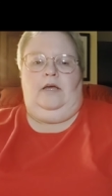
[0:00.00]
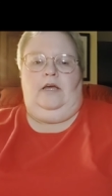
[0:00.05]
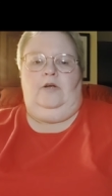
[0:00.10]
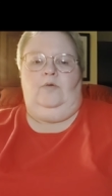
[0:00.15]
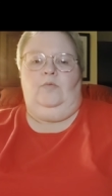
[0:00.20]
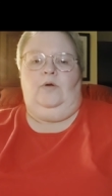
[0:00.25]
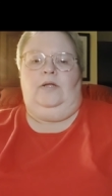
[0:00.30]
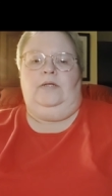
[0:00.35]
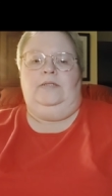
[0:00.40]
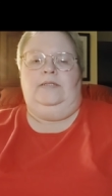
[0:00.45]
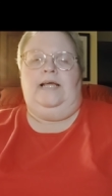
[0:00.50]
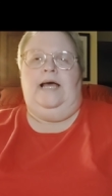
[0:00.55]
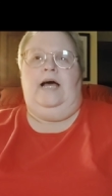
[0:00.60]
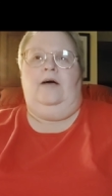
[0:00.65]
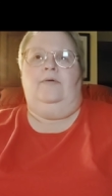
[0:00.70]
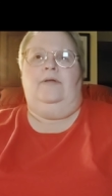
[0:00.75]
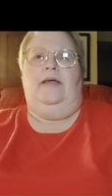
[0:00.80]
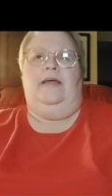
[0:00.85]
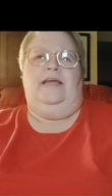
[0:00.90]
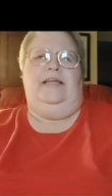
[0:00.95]
and run
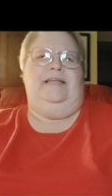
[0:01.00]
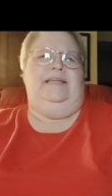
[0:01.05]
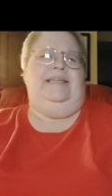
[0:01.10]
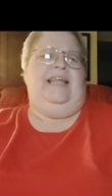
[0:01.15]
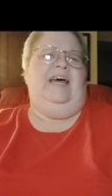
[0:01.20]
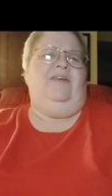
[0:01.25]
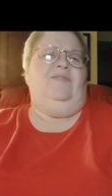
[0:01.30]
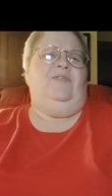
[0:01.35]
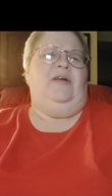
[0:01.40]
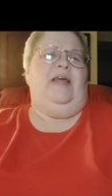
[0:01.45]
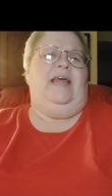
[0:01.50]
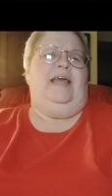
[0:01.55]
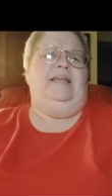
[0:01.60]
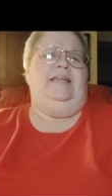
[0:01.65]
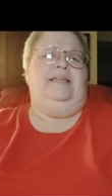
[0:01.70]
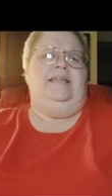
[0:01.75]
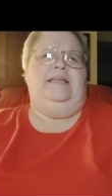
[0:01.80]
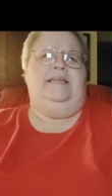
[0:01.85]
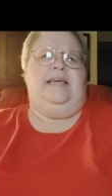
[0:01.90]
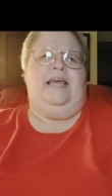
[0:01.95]
down a
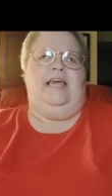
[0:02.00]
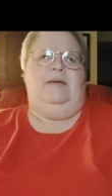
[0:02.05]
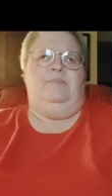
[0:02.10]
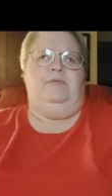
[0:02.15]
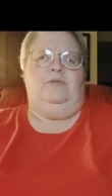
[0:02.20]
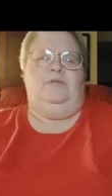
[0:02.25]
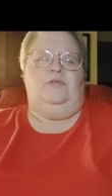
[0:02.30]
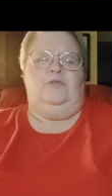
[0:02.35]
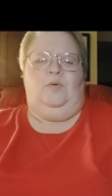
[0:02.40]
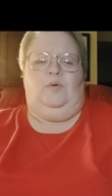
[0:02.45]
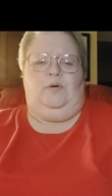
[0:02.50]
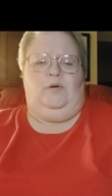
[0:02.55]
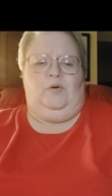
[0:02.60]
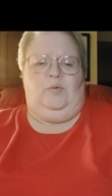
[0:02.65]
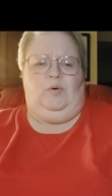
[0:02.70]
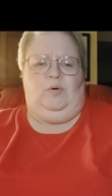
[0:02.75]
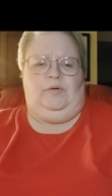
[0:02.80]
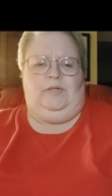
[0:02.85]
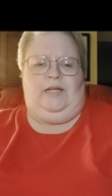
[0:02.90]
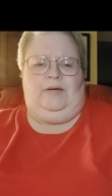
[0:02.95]
never-ending cable,
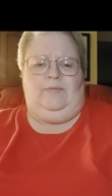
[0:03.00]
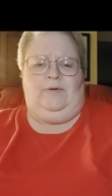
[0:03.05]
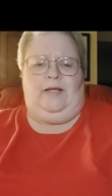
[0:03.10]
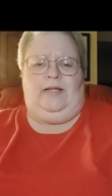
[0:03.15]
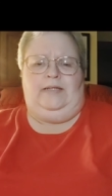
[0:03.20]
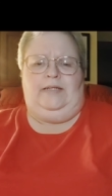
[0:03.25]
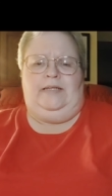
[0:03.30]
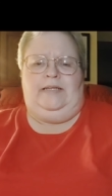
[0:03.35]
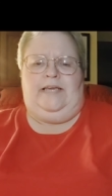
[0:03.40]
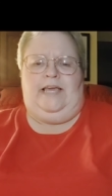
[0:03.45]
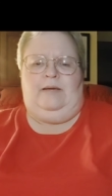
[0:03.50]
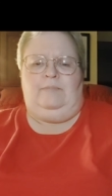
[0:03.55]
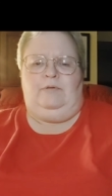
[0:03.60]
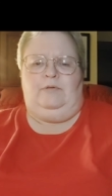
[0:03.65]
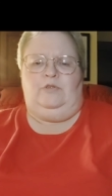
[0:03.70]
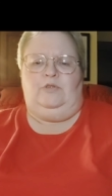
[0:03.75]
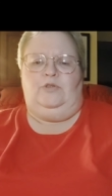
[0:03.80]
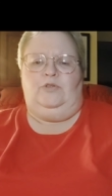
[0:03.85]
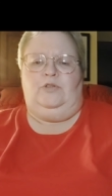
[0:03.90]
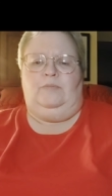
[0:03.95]
quote-unquote, never-ending
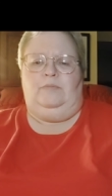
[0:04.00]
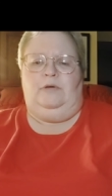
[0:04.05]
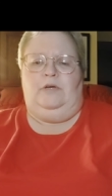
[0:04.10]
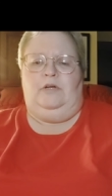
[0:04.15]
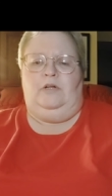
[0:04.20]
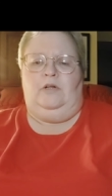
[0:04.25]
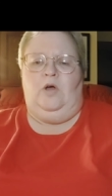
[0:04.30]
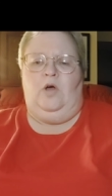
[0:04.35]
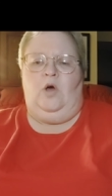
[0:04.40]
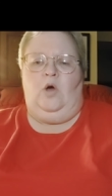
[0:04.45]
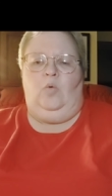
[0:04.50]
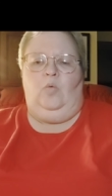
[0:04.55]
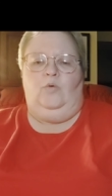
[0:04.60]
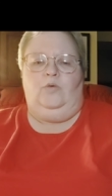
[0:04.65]
cable to the mill,